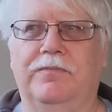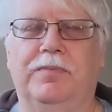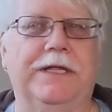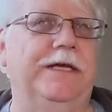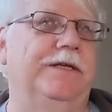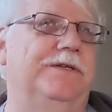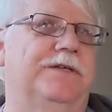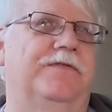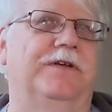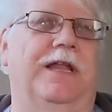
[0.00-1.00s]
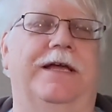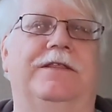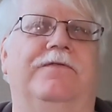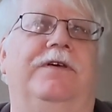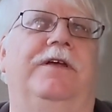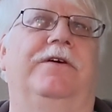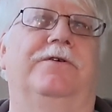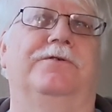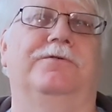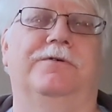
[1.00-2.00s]
Please, if you like the
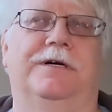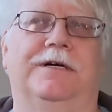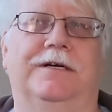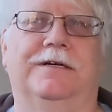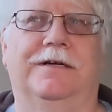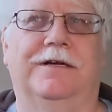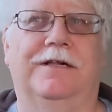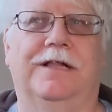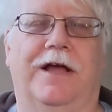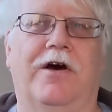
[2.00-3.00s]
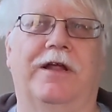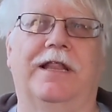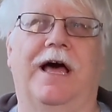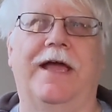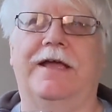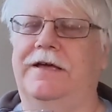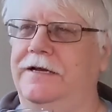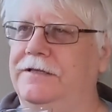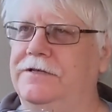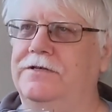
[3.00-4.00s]
video, click on like and
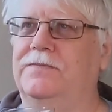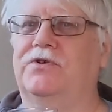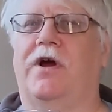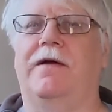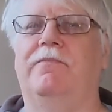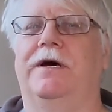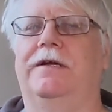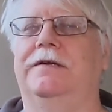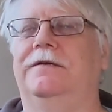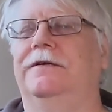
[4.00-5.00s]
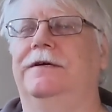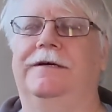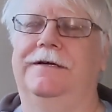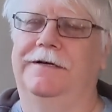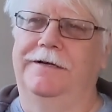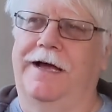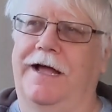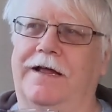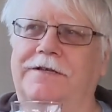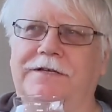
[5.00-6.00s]
hit the subscribe button. I
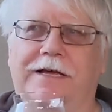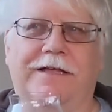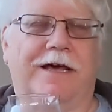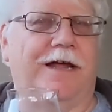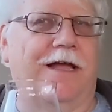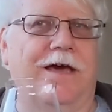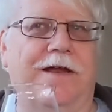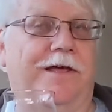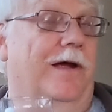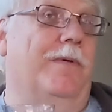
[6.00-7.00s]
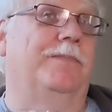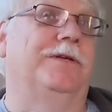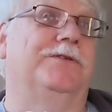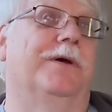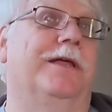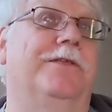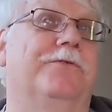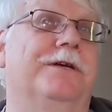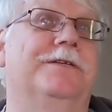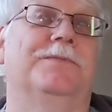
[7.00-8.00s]
gotta say that I'm up to
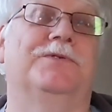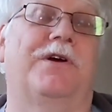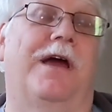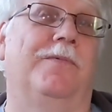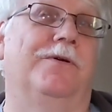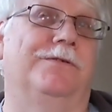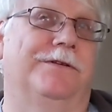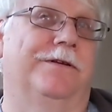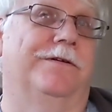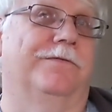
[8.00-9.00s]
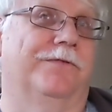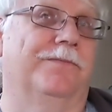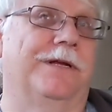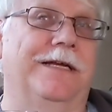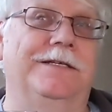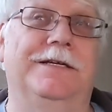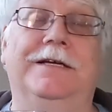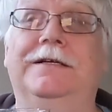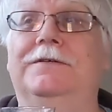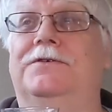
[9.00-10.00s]
23 subscribers, from
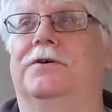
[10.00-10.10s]
19.